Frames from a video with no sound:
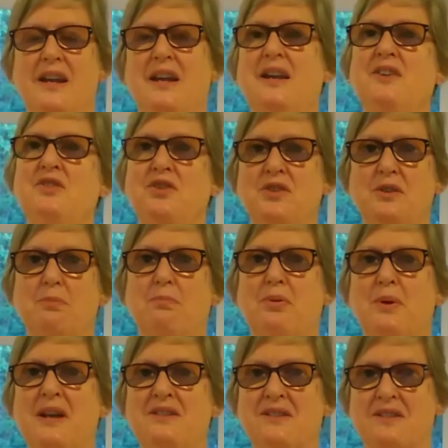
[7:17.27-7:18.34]
into the
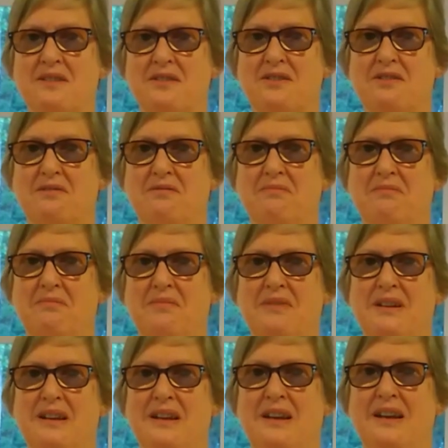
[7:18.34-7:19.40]
present.
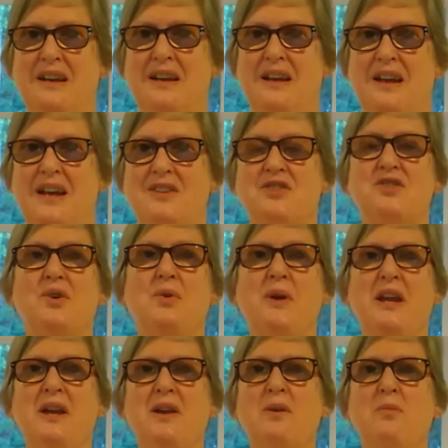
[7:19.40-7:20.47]
And so
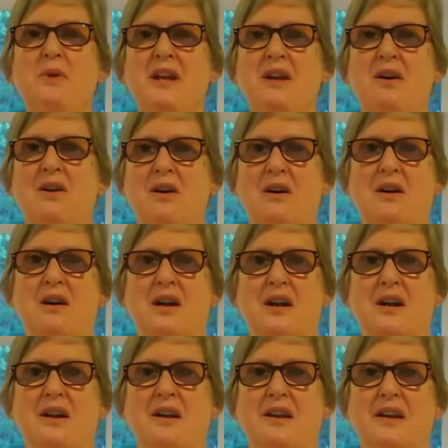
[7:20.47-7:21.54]
here we
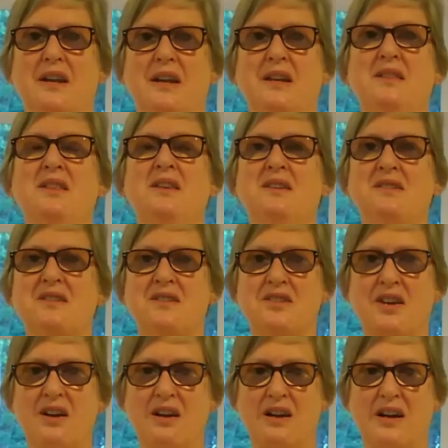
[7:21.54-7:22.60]
are in this
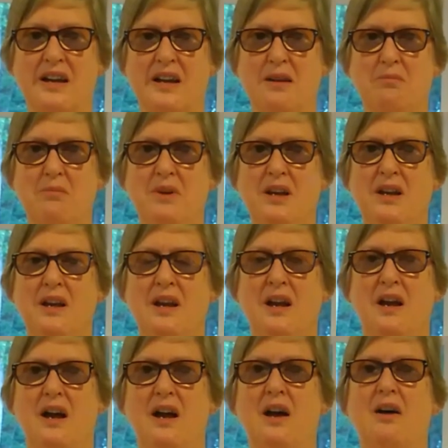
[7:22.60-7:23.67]
time
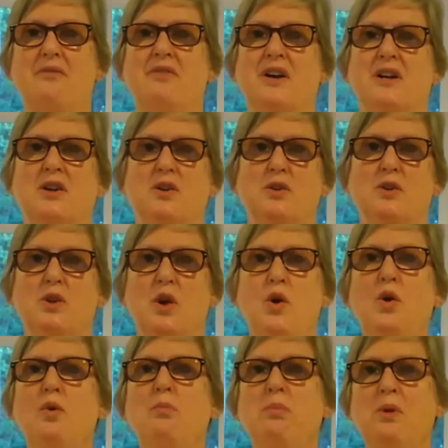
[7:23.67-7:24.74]
of a
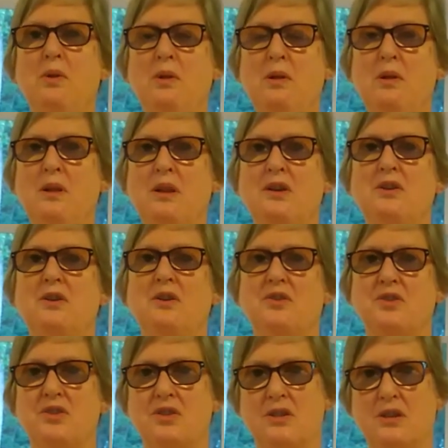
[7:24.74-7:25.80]
global
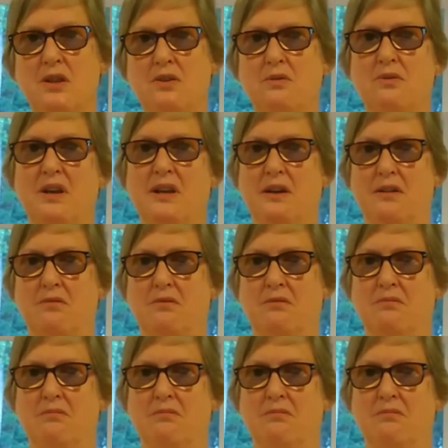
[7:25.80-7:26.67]
slowdown.